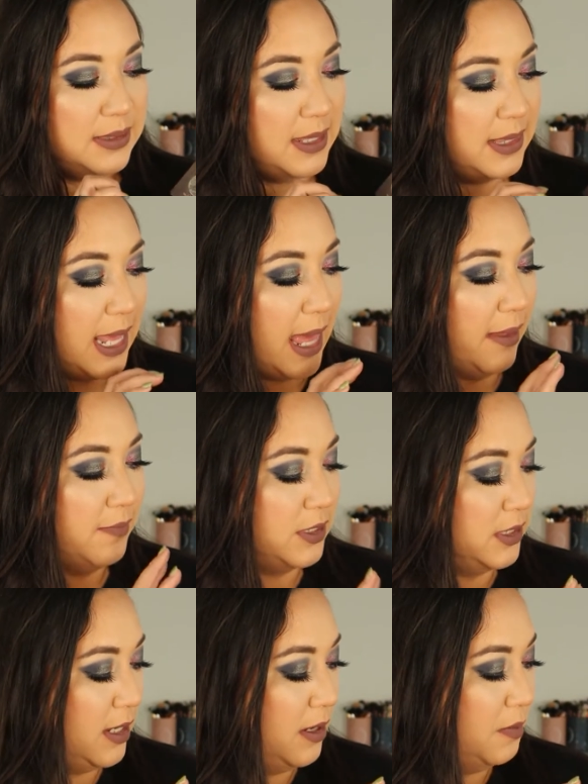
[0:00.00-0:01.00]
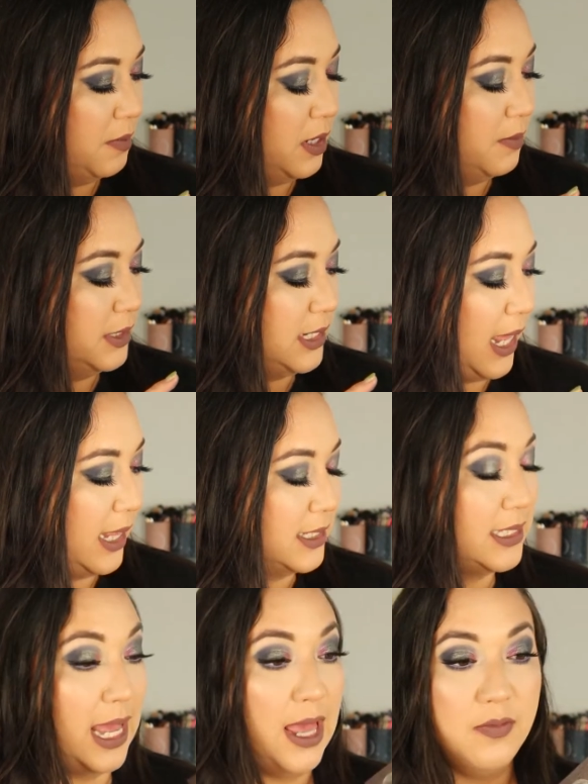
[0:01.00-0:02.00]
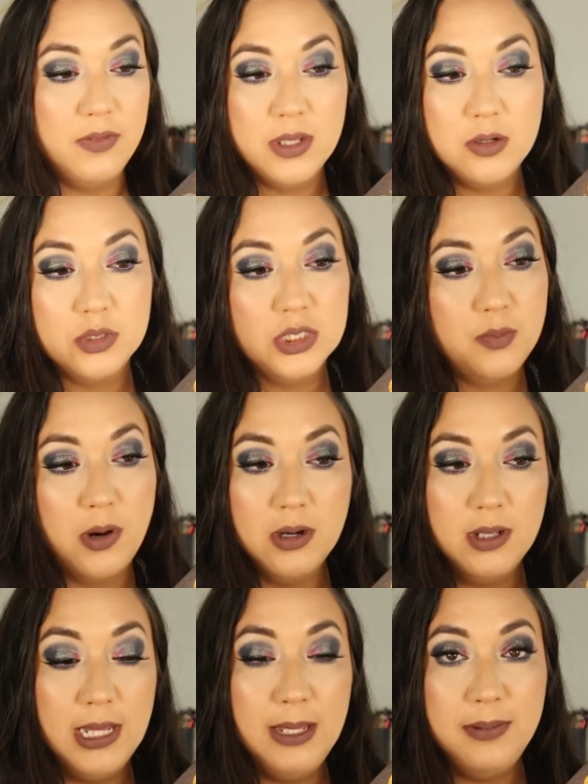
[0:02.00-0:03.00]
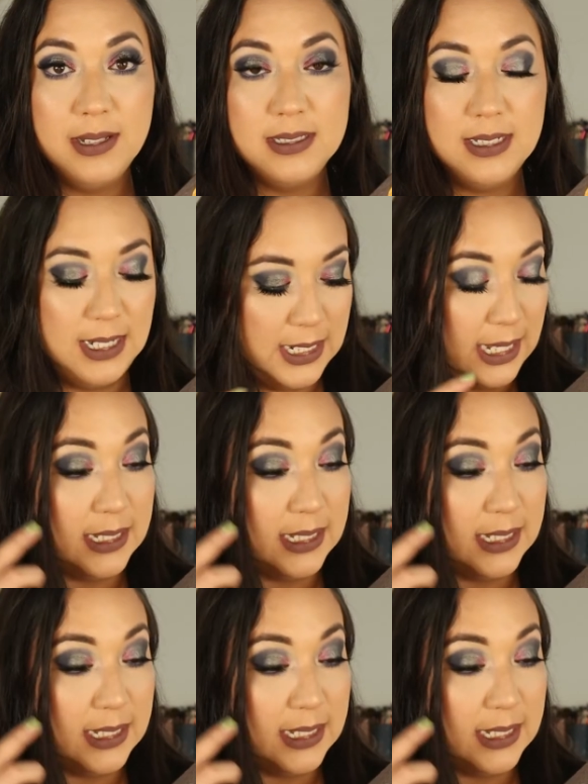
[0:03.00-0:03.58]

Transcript: Then they have some metallics that have little sparkly bits in it,